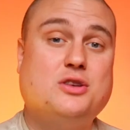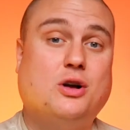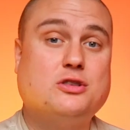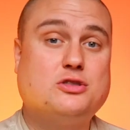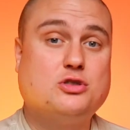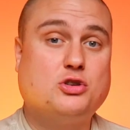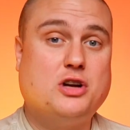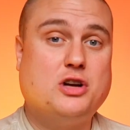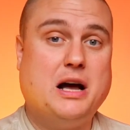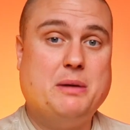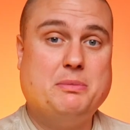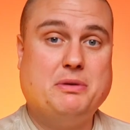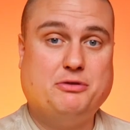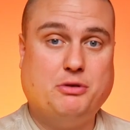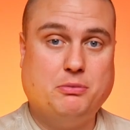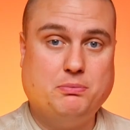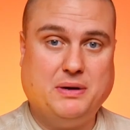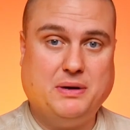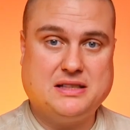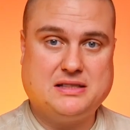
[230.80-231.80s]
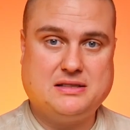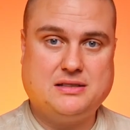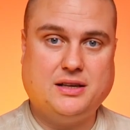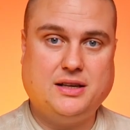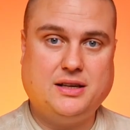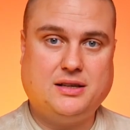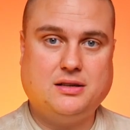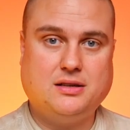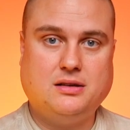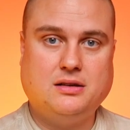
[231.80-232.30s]
also coming from
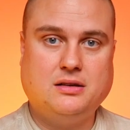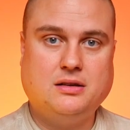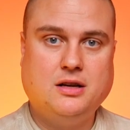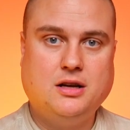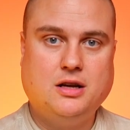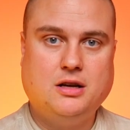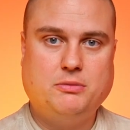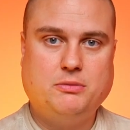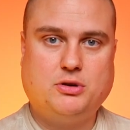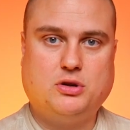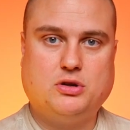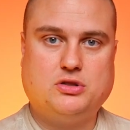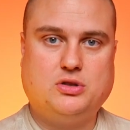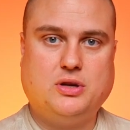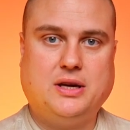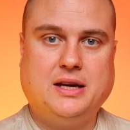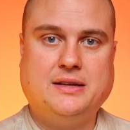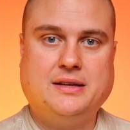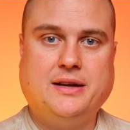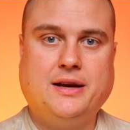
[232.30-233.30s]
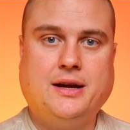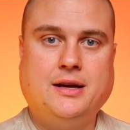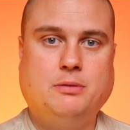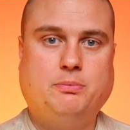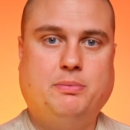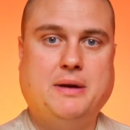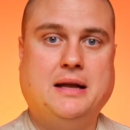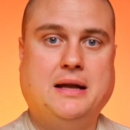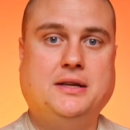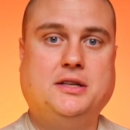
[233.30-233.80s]
Bhastrika because you inhale
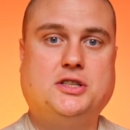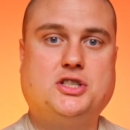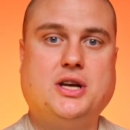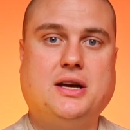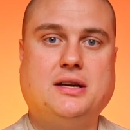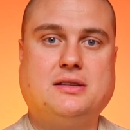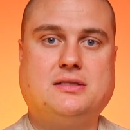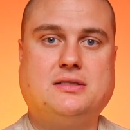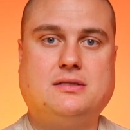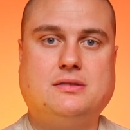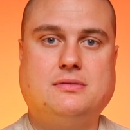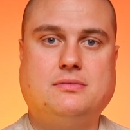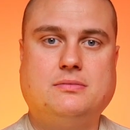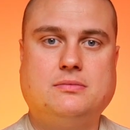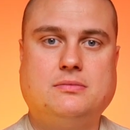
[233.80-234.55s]
belly, chest.